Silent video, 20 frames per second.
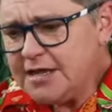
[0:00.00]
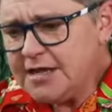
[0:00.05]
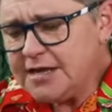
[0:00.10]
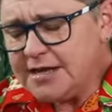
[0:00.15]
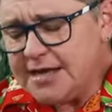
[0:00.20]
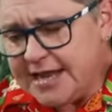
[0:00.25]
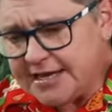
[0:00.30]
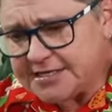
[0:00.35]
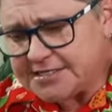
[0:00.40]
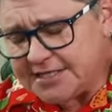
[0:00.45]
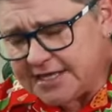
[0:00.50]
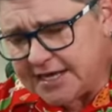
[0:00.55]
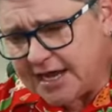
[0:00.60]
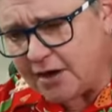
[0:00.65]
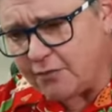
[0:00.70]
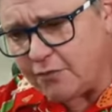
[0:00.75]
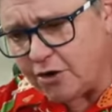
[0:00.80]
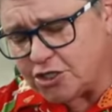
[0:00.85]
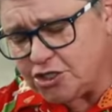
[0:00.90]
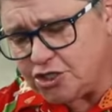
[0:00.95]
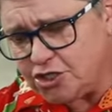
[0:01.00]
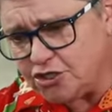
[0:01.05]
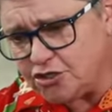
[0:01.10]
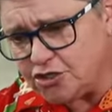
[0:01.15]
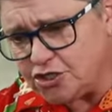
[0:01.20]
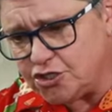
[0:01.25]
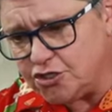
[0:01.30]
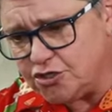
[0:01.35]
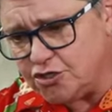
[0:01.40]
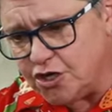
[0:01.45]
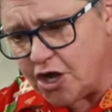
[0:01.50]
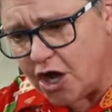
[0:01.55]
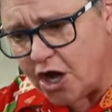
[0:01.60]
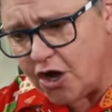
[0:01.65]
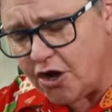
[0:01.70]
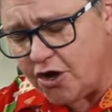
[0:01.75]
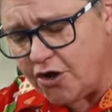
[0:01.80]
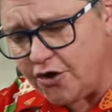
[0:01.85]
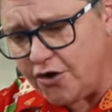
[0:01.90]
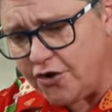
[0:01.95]
Next thing I want you to
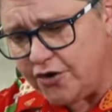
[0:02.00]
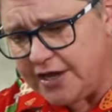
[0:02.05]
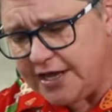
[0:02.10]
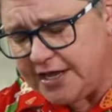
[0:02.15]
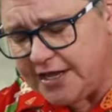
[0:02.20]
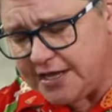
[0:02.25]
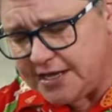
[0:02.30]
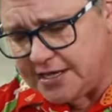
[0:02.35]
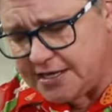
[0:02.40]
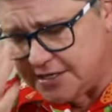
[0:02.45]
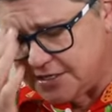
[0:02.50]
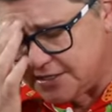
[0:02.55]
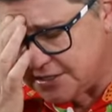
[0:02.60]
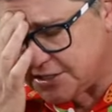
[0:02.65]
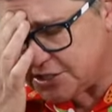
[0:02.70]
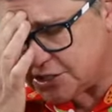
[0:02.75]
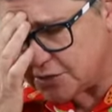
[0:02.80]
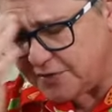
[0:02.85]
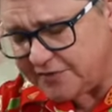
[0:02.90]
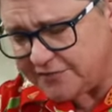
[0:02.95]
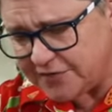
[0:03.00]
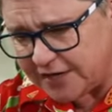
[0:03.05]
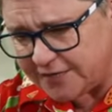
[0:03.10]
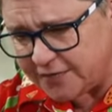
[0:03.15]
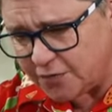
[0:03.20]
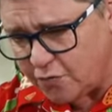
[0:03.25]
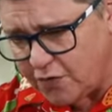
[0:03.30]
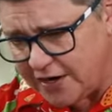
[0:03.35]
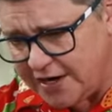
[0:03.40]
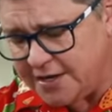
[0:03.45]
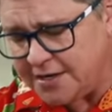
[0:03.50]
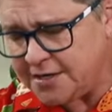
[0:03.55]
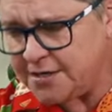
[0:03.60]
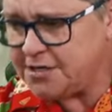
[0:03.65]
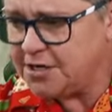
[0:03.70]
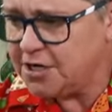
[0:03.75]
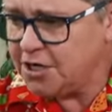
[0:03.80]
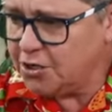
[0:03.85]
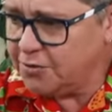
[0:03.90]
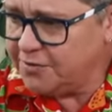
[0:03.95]
know is, so we've done the wind,
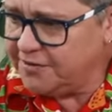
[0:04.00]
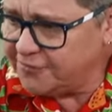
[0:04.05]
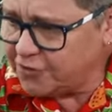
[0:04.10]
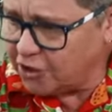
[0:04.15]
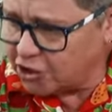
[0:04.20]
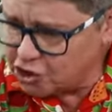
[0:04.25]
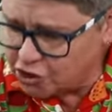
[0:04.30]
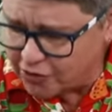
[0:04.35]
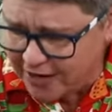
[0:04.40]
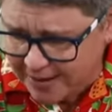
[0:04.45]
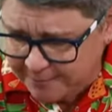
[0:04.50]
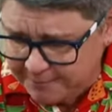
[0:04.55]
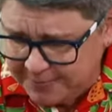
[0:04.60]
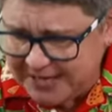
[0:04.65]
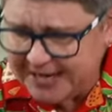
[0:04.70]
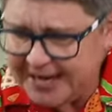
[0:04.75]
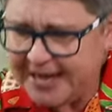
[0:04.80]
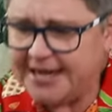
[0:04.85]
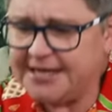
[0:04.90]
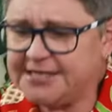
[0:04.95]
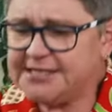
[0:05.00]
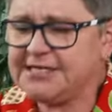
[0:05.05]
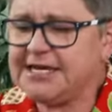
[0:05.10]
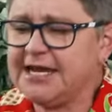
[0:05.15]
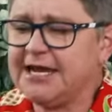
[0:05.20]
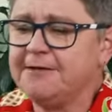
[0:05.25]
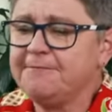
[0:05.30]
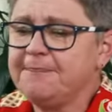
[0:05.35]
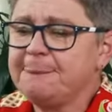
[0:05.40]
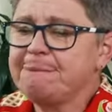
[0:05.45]
we've got your applicator.